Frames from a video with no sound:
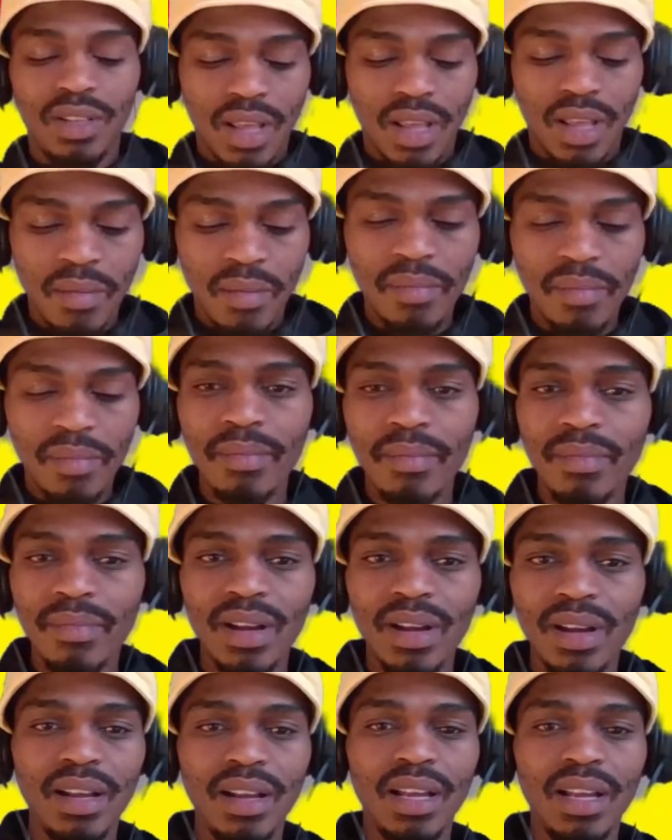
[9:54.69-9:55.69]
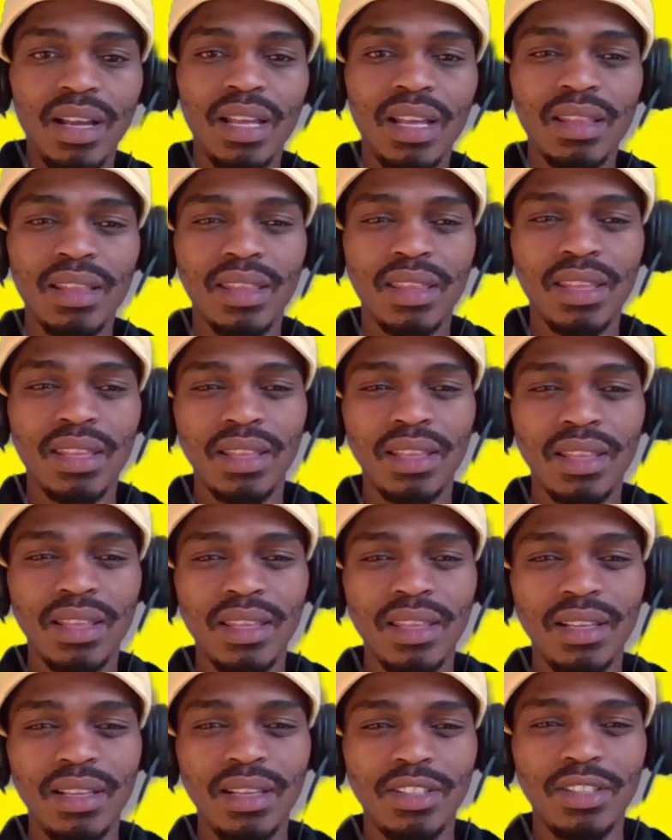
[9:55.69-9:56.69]
I
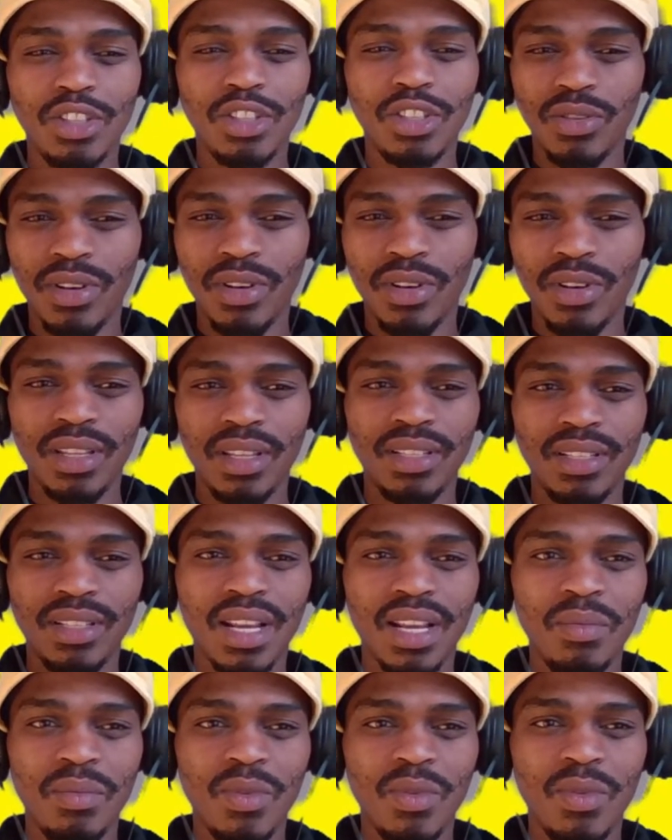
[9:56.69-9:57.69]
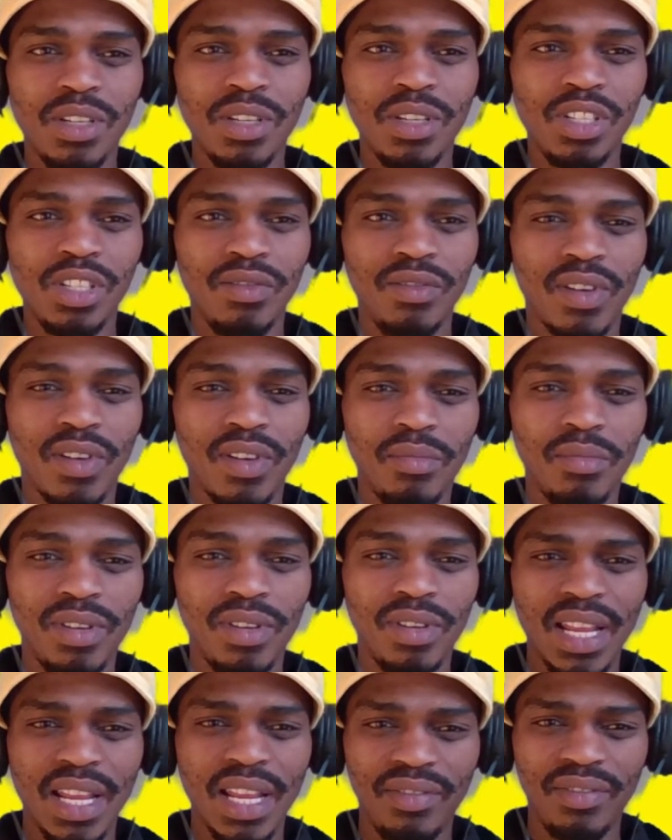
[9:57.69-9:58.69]
think it's during the time when Shivambu
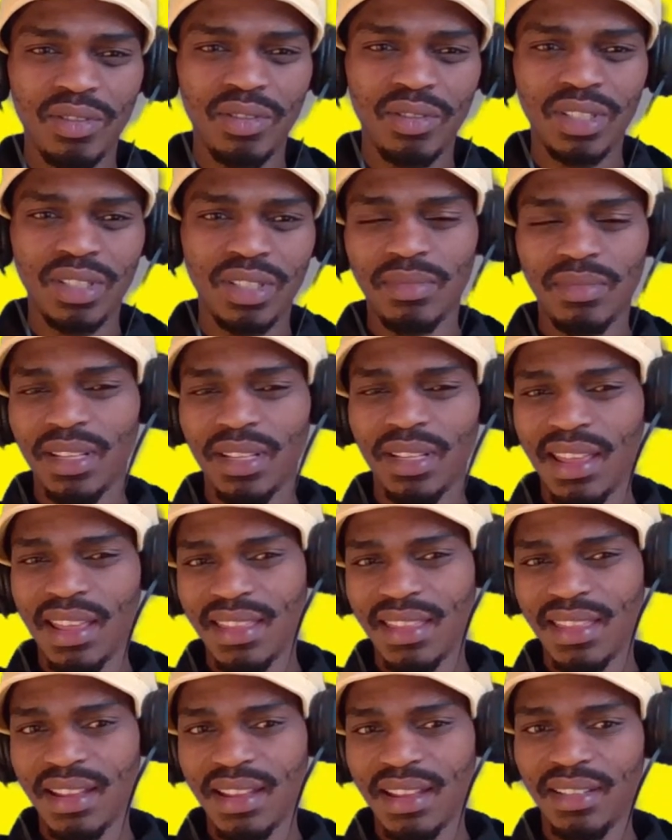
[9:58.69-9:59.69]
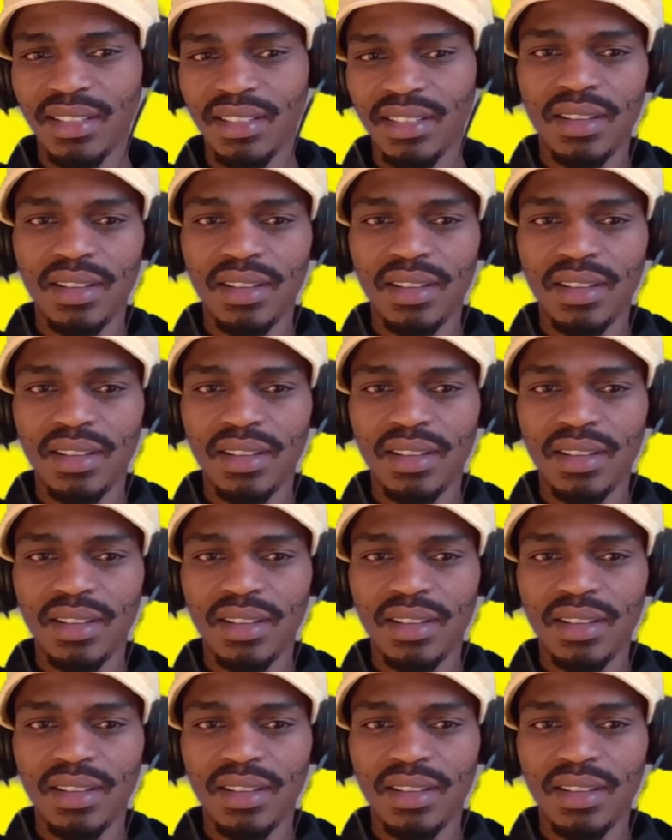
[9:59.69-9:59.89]
left or something like that,